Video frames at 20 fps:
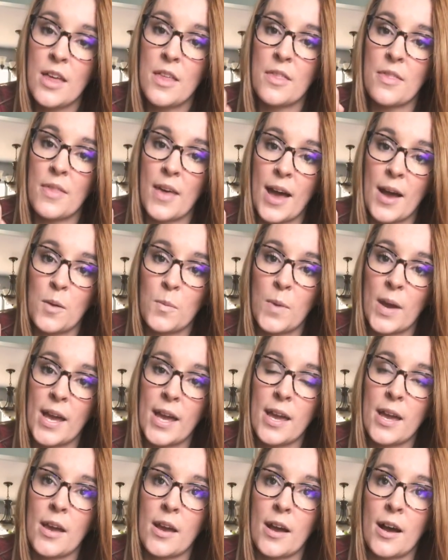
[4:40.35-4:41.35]
That
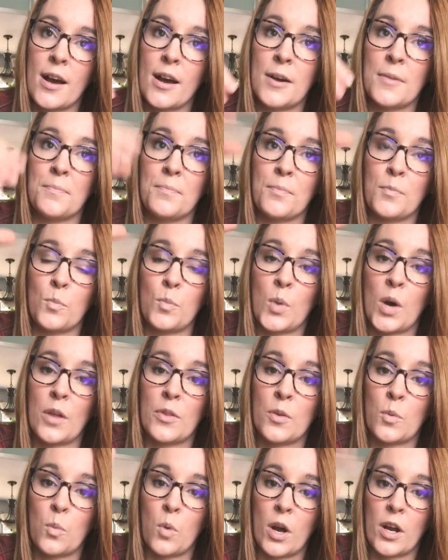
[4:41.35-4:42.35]
way, while
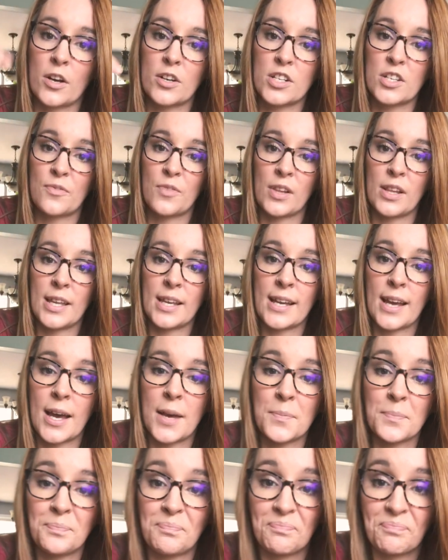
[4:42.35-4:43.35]
the water's filling up,